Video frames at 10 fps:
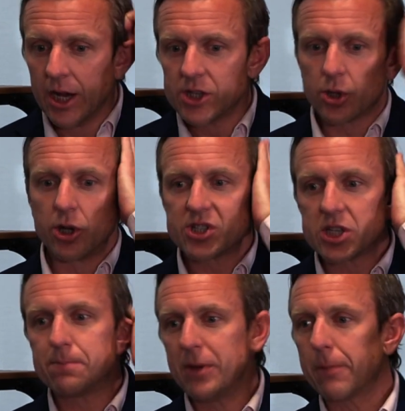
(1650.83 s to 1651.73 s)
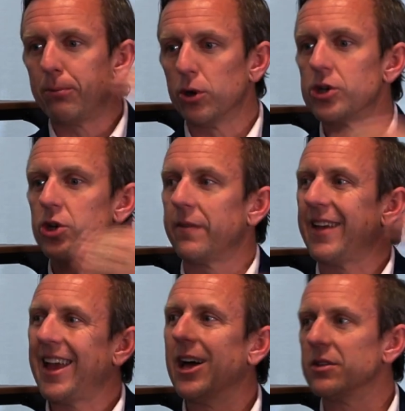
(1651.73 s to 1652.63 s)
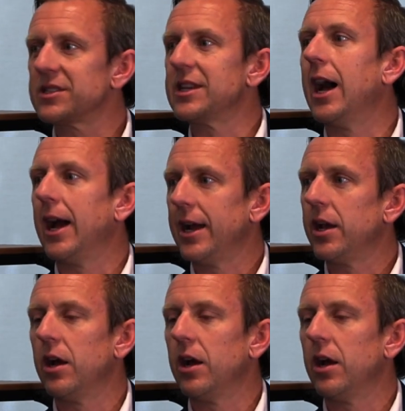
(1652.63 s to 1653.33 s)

So there's this big push on the health side